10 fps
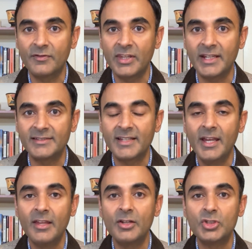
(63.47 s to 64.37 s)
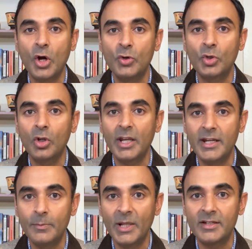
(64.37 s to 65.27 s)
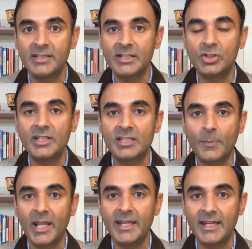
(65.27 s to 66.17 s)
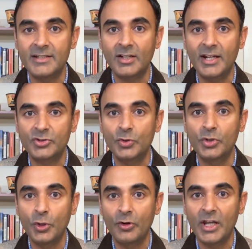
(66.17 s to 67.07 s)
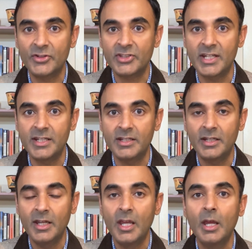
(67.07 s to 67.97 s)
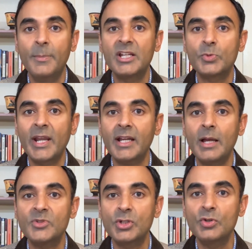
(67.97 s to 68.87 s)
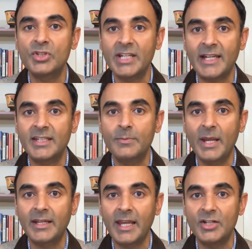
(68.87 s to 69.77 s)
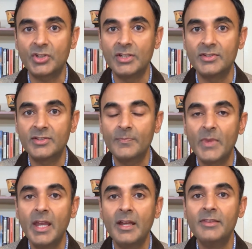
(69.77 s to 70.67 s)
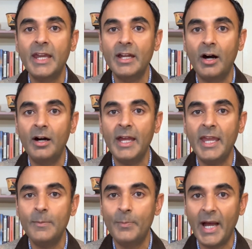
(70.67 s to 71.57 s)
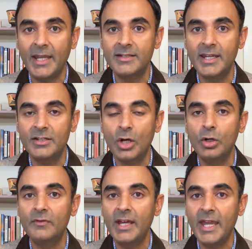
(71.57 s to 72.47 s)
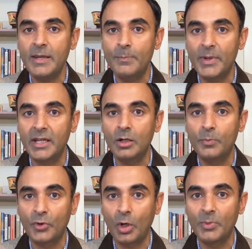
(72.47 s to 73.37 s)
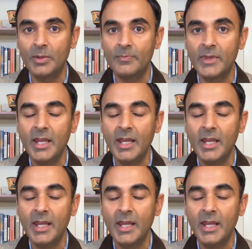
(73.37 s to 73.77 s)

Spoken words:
things, the total inability to display intellectual curiosity. Because when it comes to statin medications, they are a band-aid over a bigger problem.